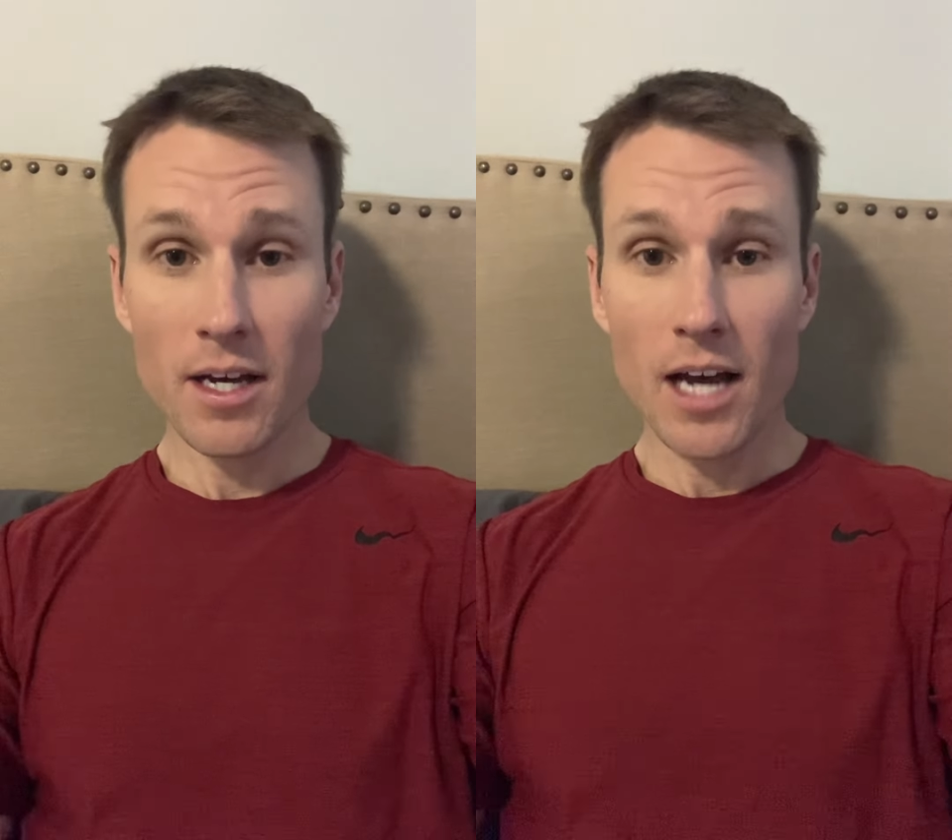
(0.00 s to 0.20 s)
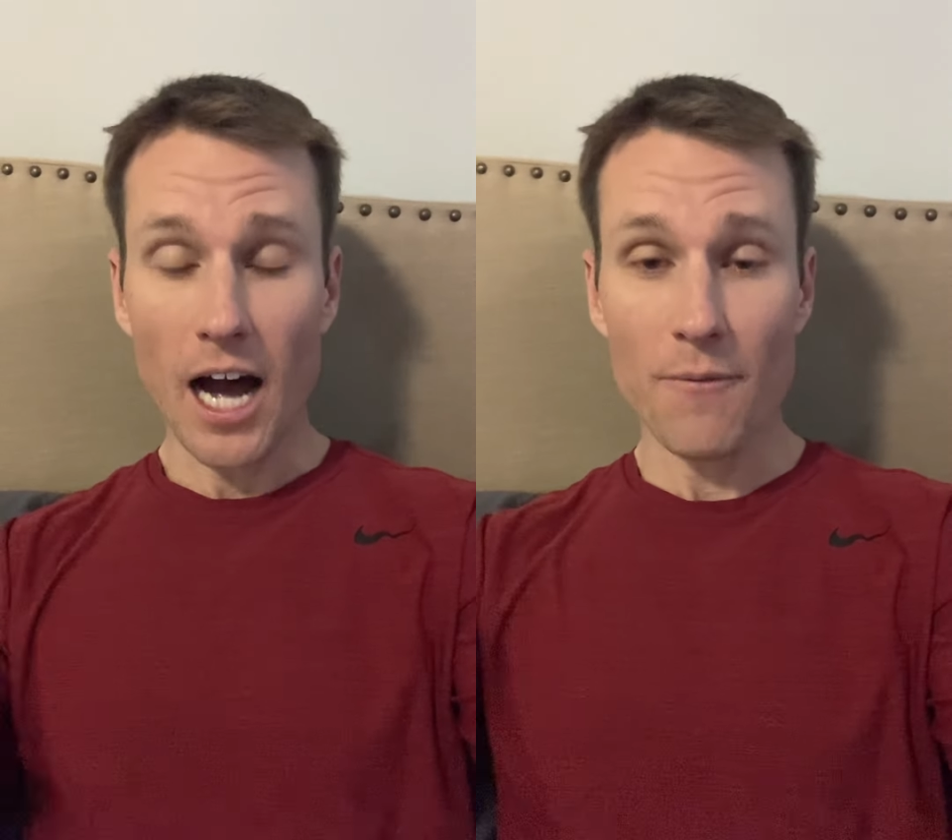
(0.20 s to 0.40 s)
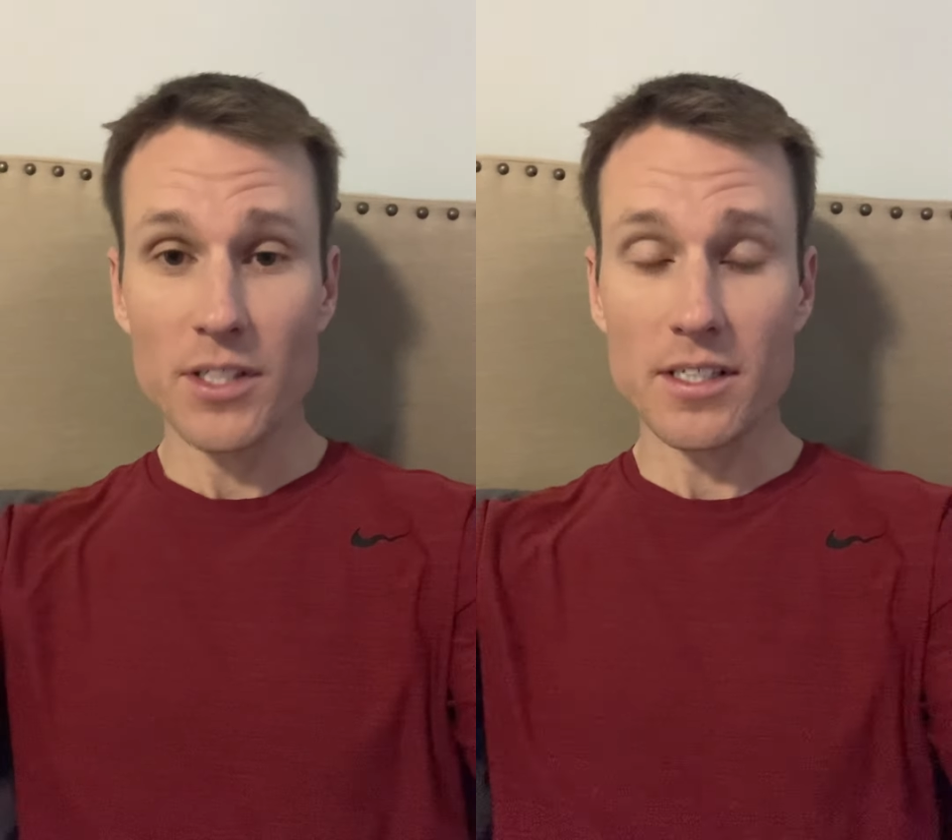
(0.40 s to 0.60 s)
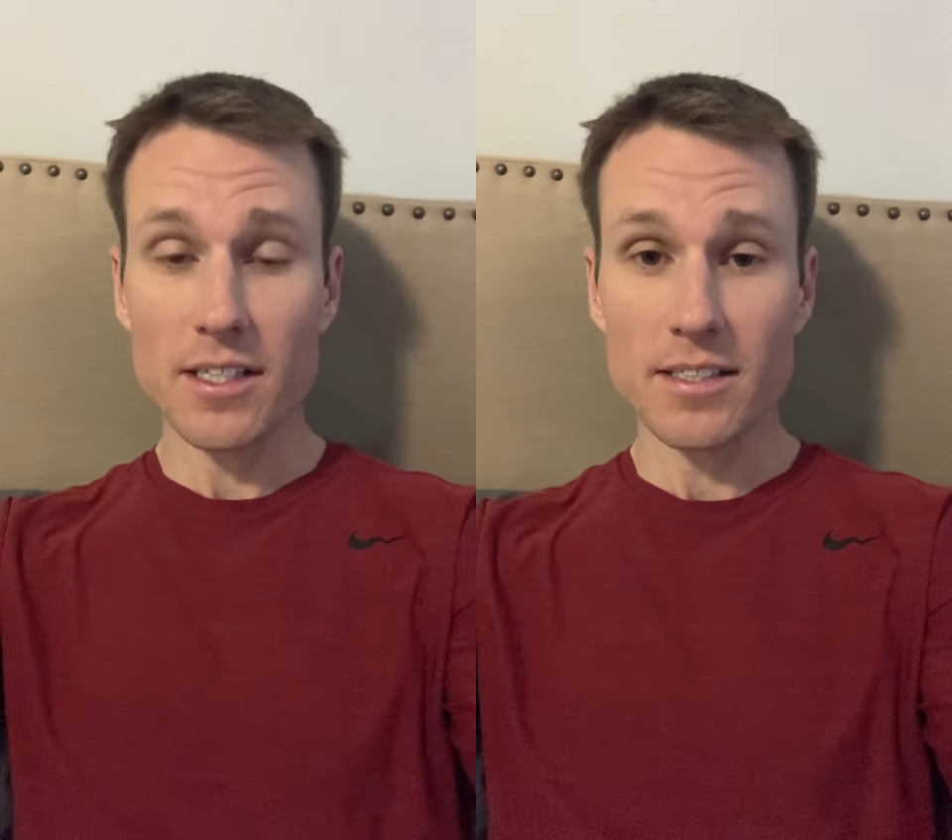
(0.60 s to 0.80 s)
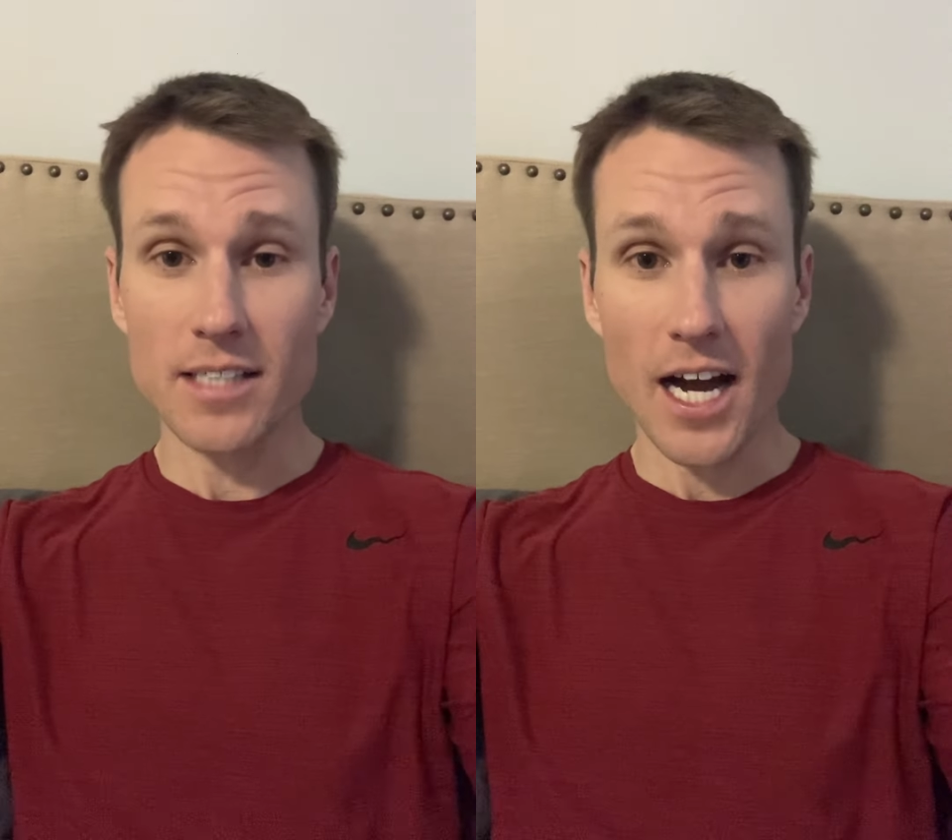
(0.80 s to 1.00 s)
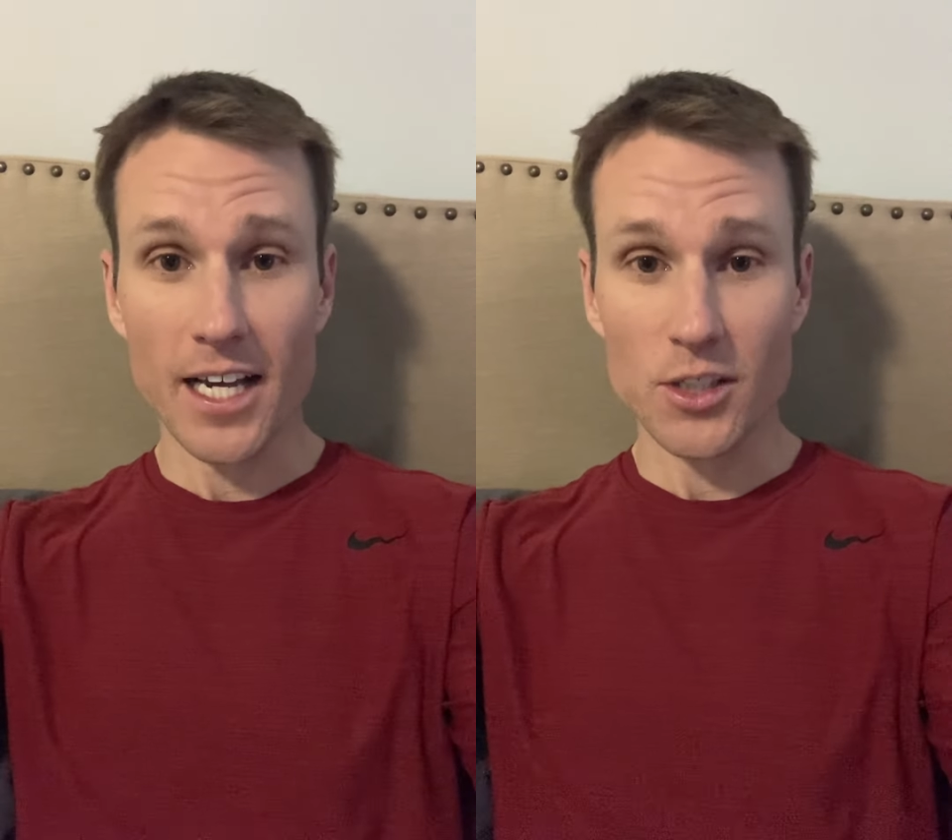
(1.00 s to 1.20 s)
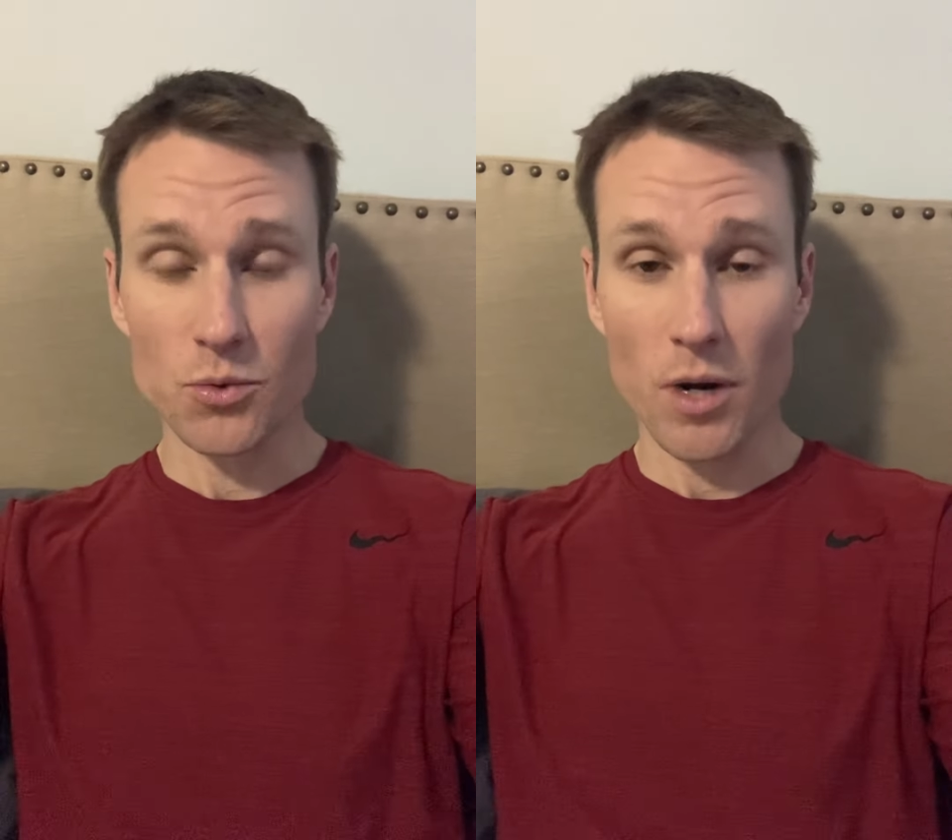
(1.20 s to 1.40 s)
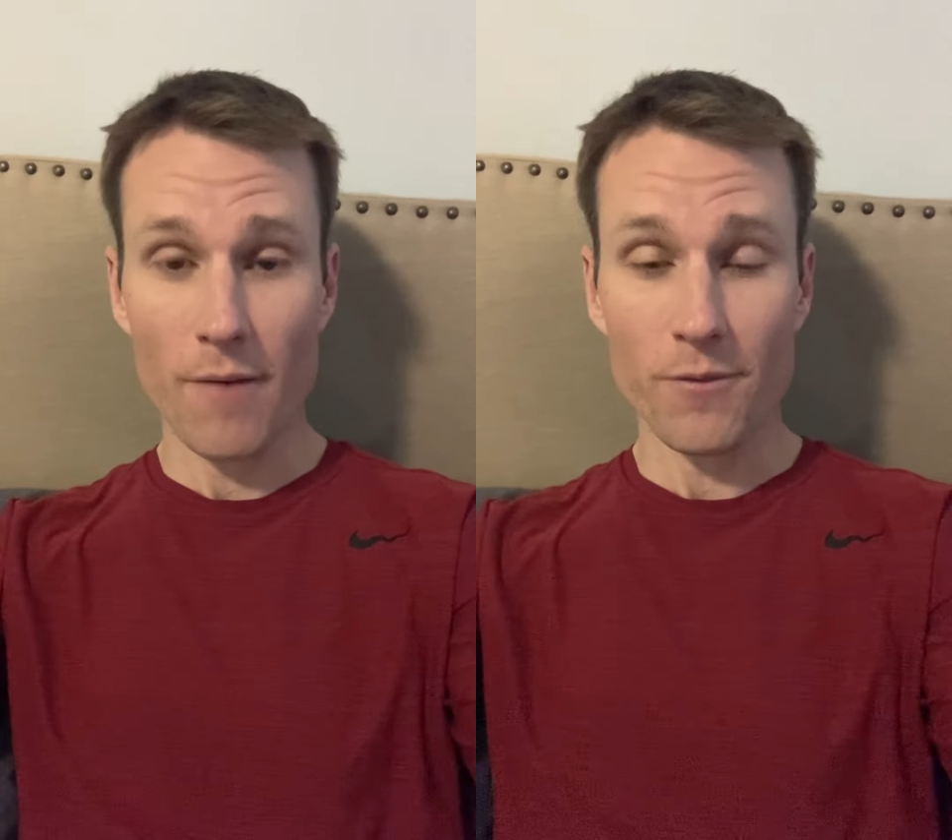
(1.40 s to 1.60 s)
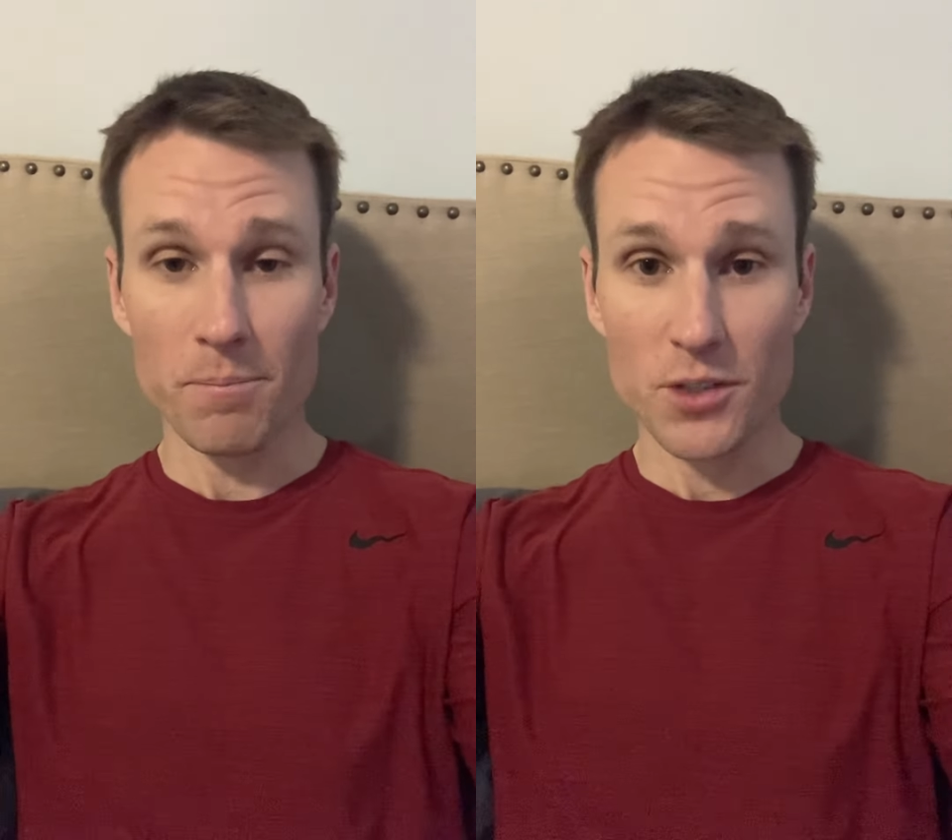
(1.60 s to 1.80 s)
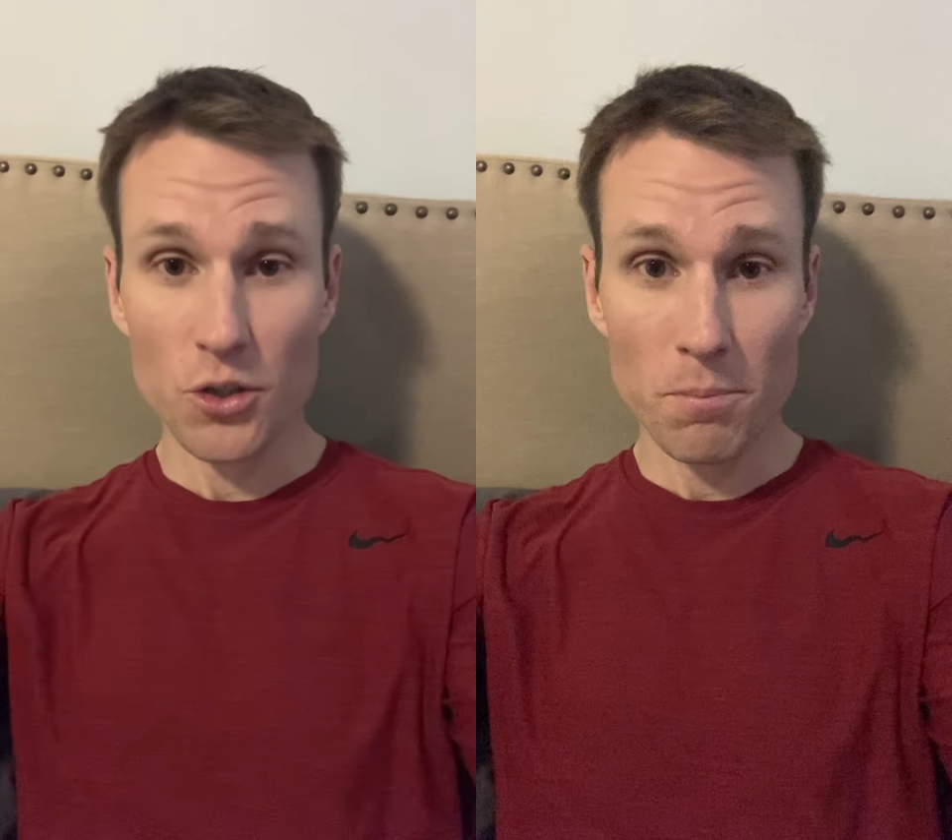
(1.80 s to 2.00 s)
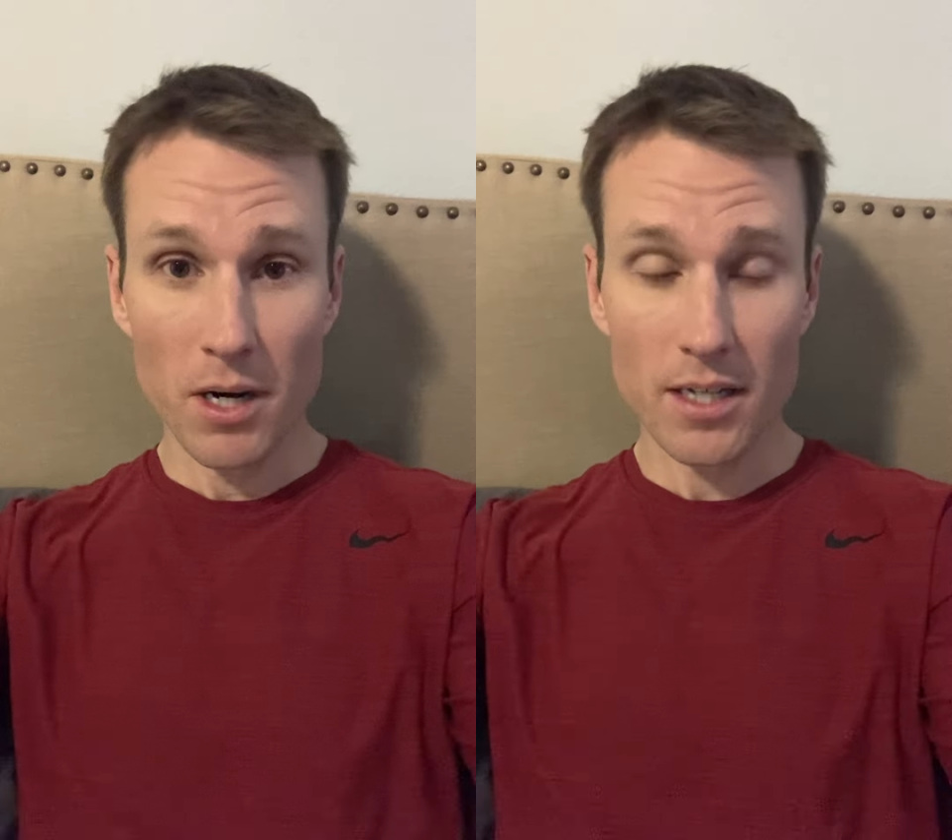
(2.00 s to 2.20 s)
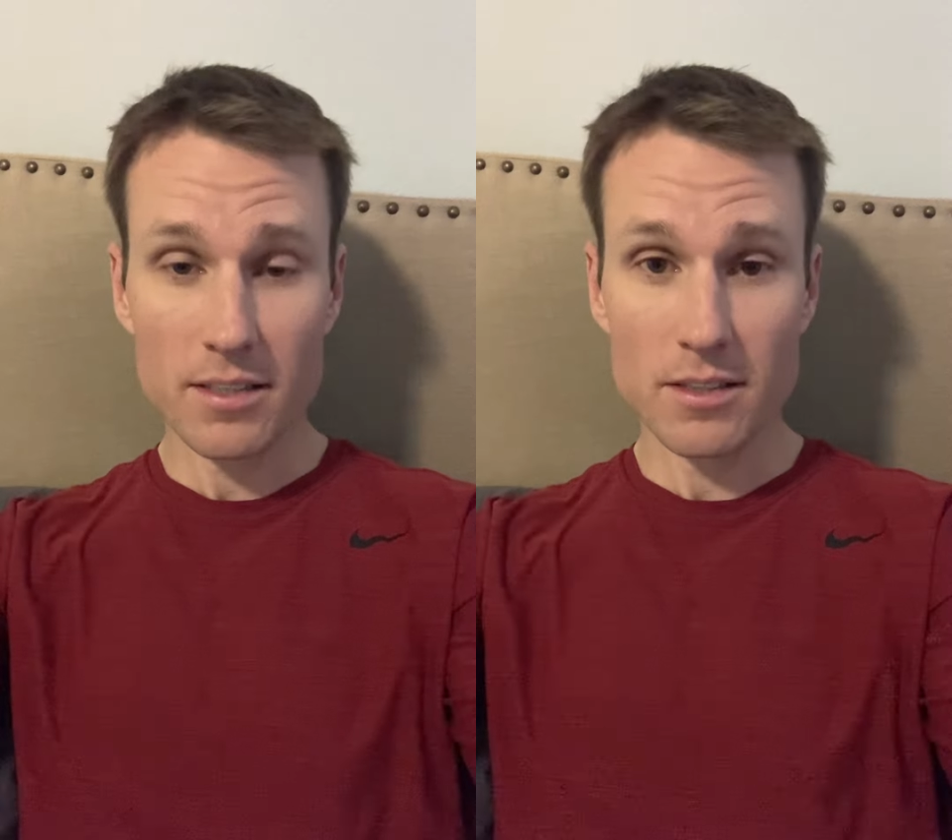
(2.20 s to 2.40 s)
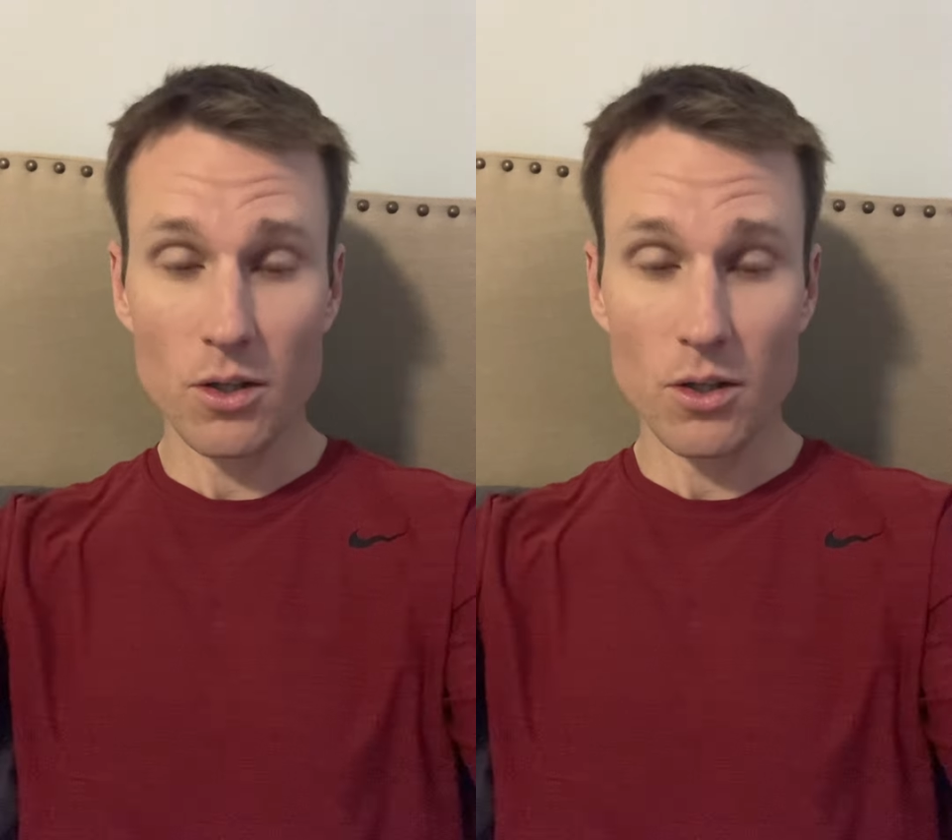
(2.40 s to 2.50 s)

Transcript: Obviously, the stock has run up from two bucks